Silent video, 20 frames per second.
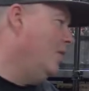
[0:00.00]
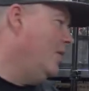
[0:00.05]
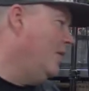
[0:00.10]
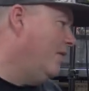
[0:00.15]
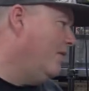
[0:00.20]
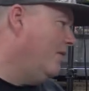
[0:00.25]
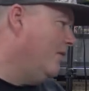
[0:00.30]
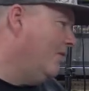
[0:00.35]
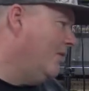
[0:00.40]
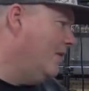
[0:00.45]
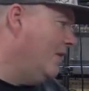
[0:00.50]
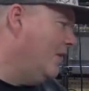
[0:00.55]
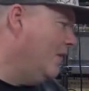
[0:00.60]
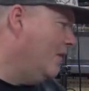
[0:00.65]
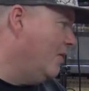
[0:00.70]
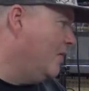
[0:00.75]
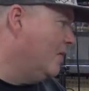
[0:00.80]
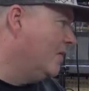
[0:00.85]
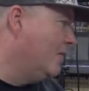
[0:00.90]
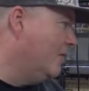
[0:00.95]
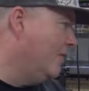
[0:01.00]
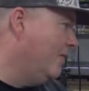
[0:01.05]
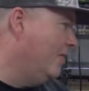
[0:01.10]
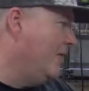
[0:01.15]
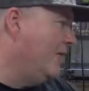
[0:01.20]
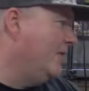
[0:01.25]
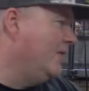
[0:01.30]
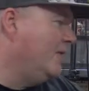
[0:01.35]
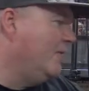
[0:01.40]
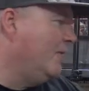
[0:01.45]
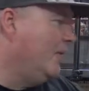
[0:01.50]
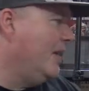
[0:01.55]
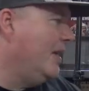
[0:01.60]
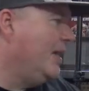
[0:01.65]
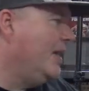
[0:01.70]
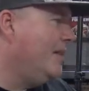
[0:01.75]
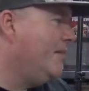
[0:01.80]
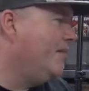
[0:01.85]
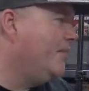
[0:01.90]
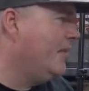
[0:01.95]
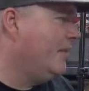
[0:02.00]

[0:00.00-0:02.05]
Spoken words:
one of, you know, it looks fun to play.